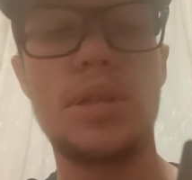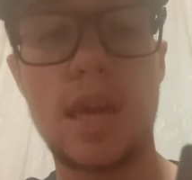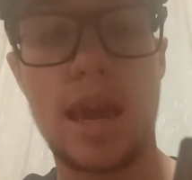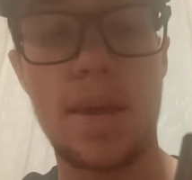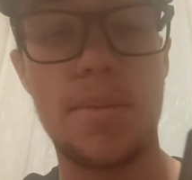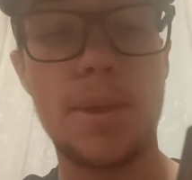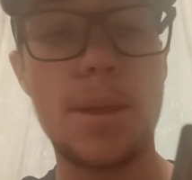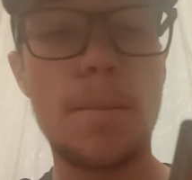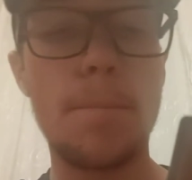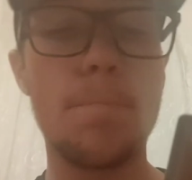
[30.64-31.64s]
tap.
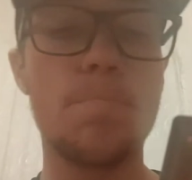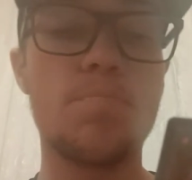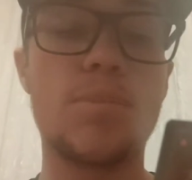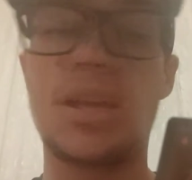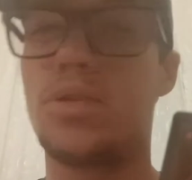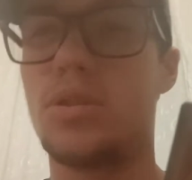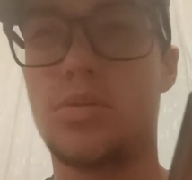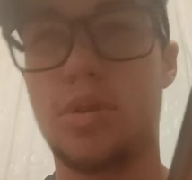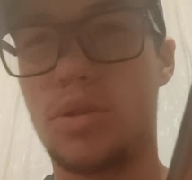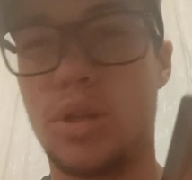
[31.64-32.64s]
It's just
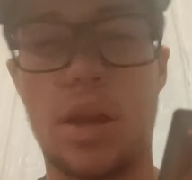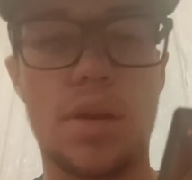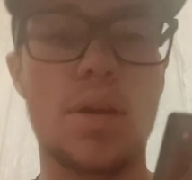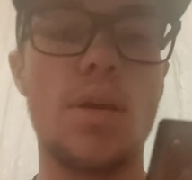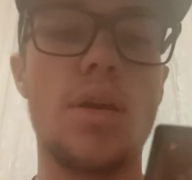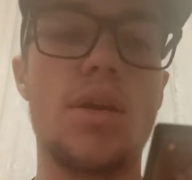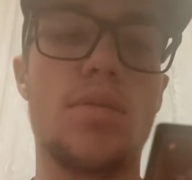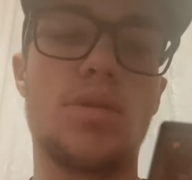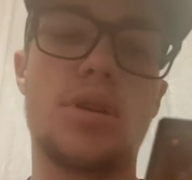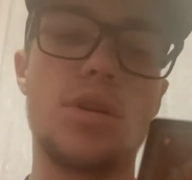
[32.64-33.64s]
3 generic.
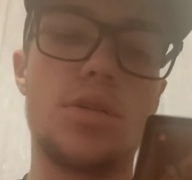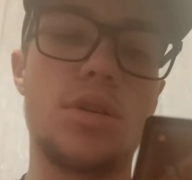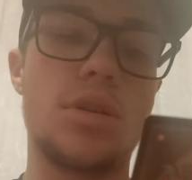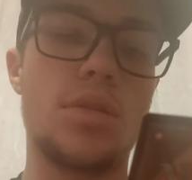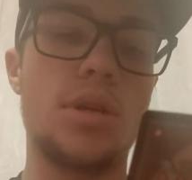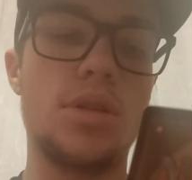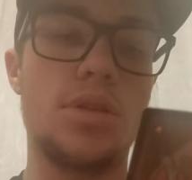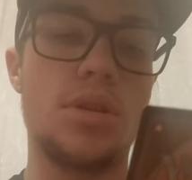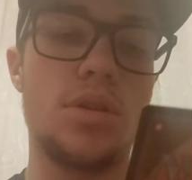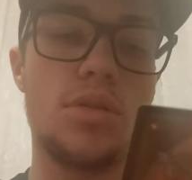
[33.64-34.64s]
Return target creature you